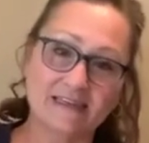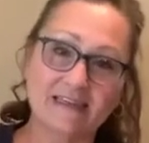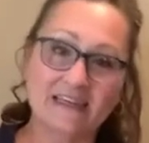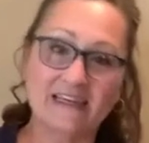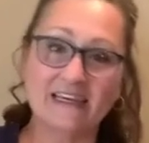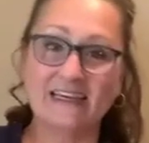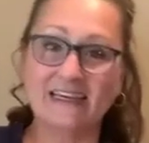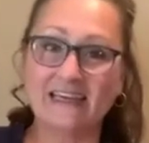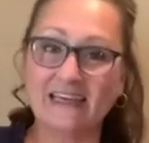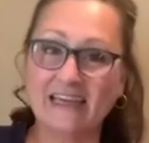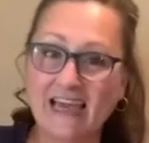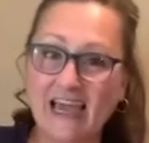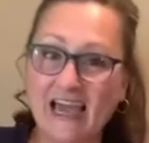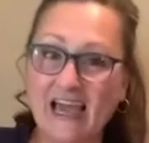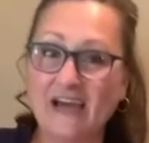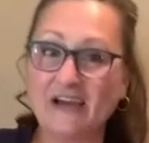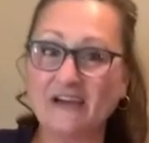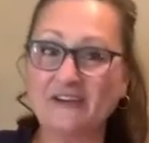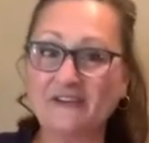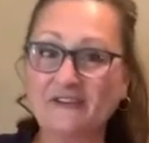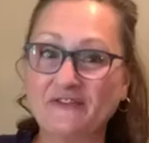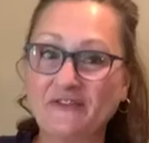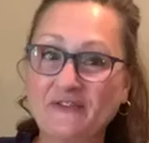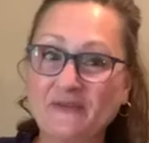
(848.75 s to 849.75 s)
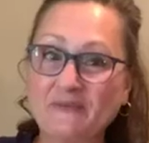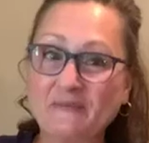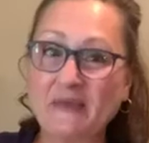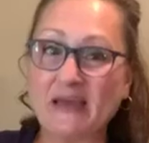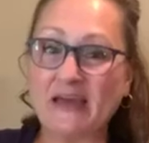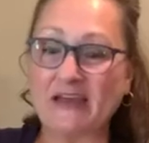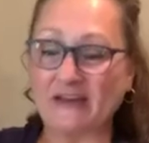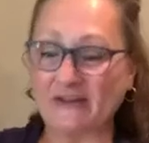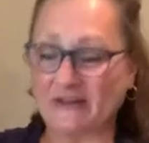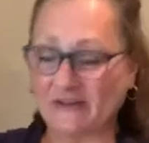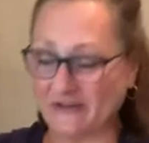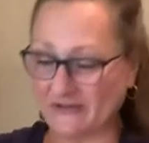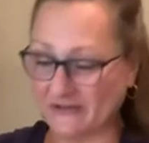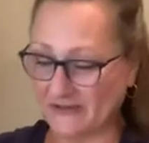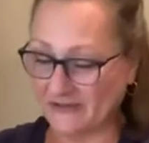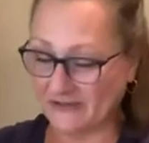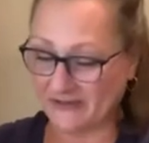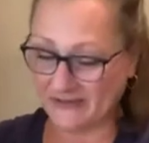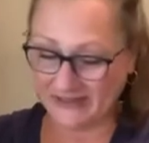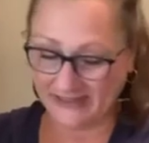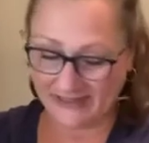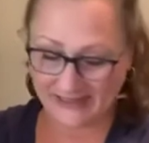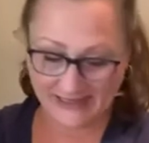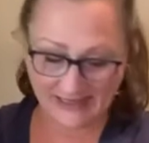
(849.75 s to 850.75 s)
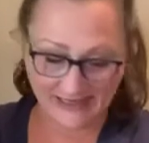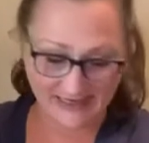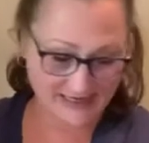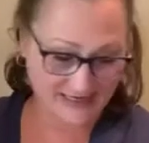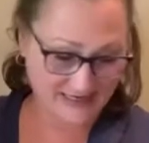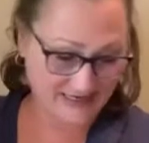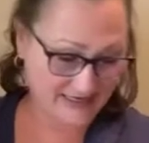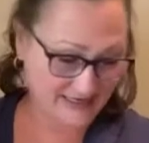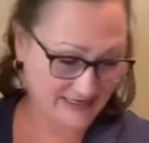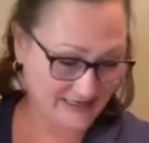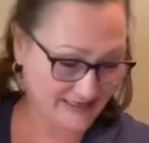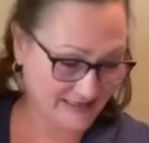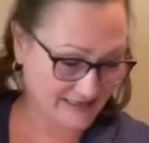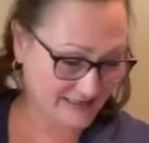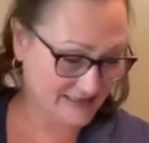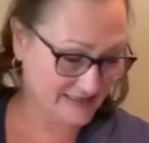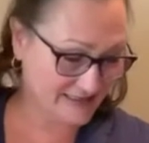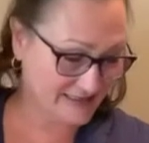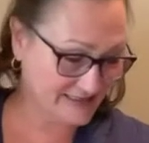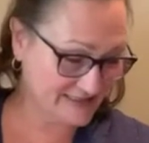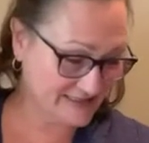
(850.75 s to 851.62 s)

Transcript: eh, out of the medical uh,